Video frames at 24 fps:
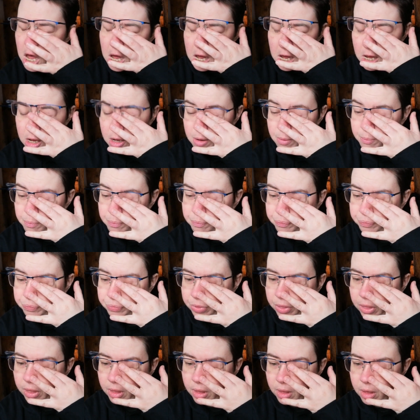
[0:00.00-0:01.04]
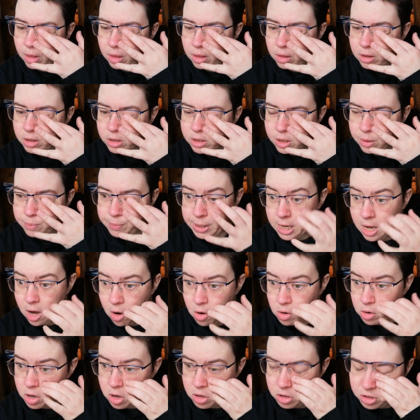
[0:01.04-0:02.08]
something
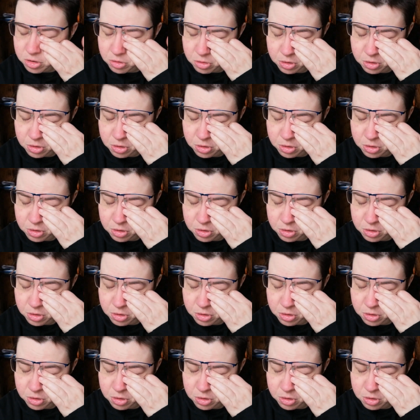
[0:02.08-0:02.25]
I'll go